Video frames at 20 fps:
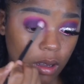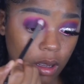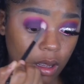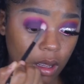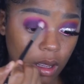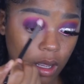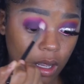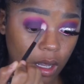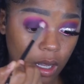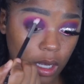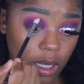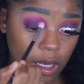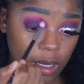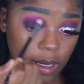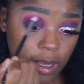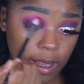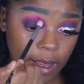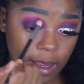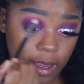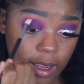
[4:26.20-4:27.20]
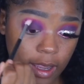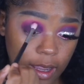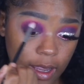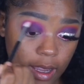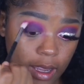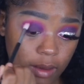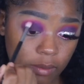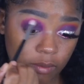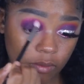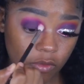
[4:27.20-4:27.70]
A
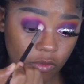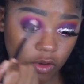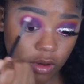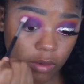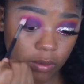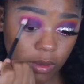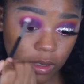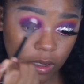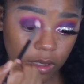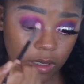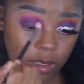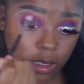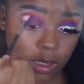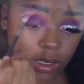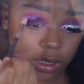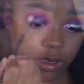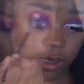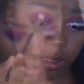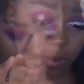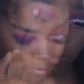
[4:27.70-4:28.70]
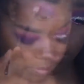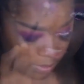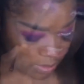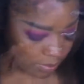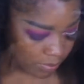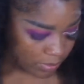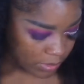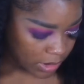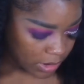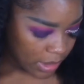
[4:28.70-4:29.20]
lot more blending. Bring that
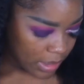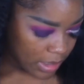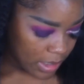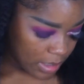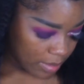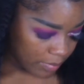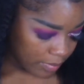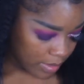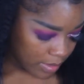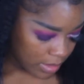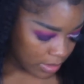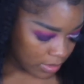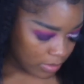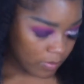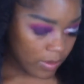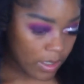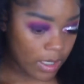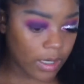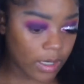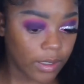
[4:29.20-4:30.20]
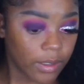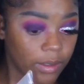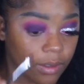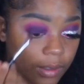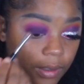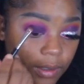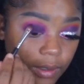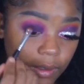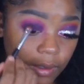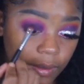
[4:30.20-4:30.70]
purple shade up a little
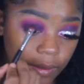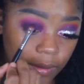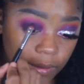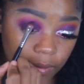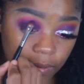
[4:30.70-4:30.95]
higher.